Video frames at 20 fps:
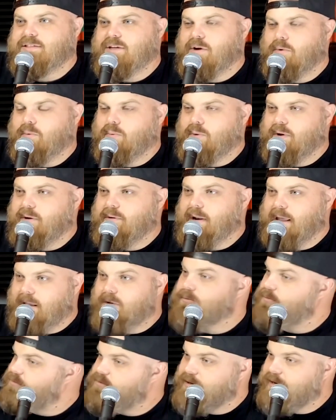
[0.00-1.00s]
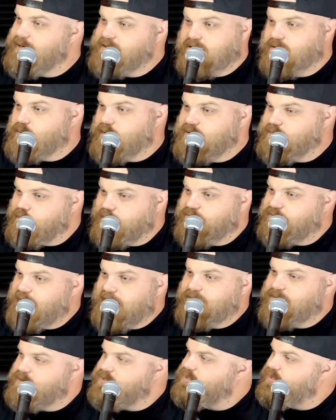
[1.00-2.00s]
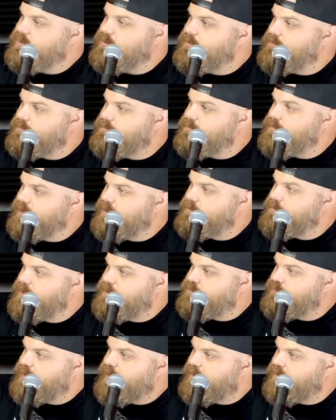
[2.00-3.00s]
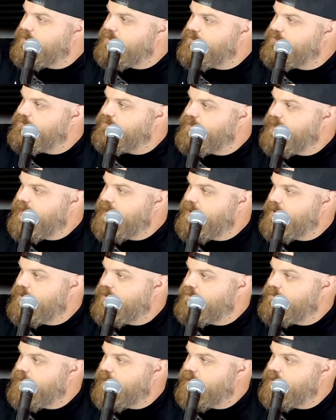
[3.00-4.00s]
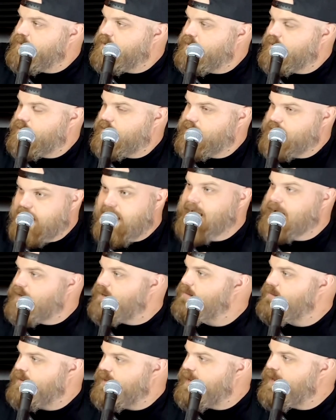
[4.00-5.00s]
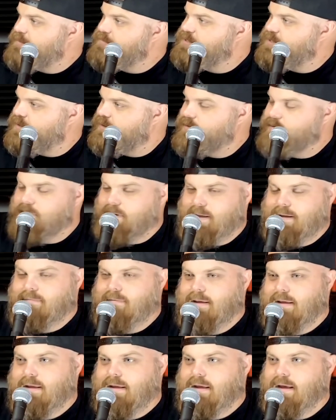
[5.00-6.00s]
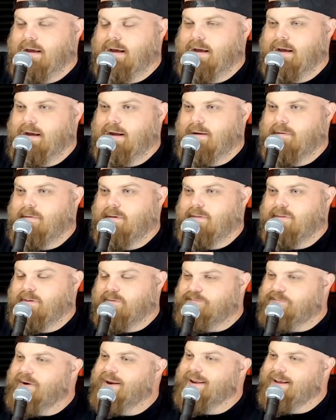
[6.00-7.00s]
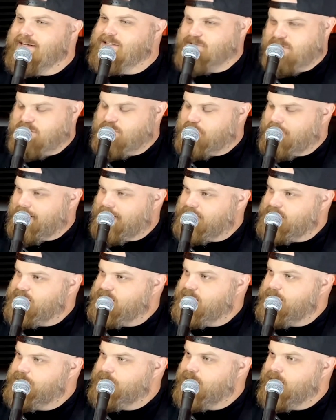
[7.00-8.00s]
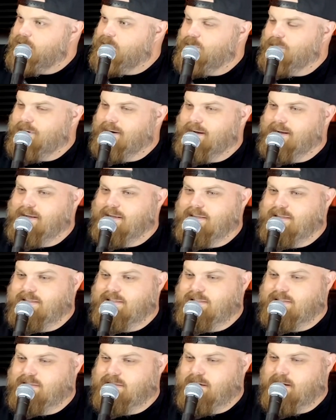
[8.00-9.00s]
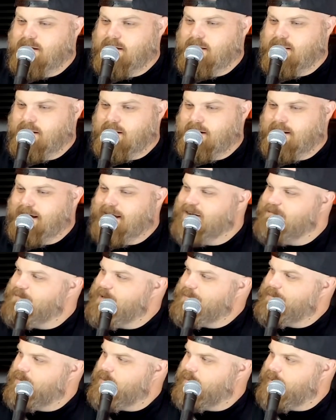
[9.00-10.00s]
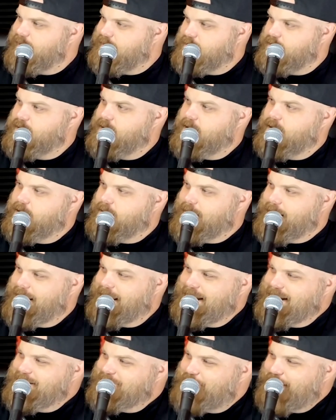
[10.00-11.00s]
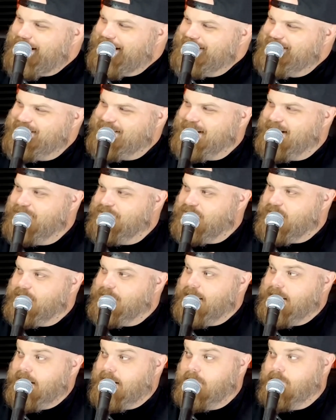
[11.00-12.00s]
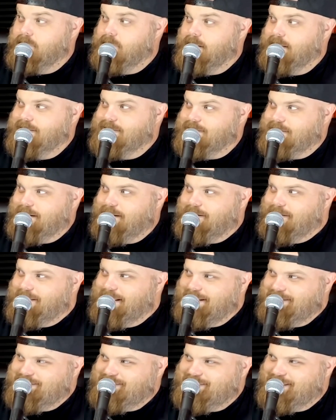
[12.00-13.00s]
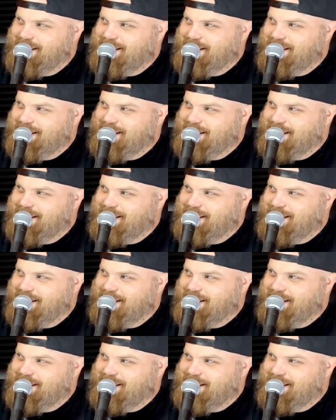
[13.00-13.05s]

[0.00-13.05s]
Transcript: so would like to answer the question, would five years ago me be proud of now? And I'm like, yeah, yeah, absolutely. Uh, the funniest response was uh, a lot of people were like, no, I hate myself. And I'm like, I'm really sorry. That's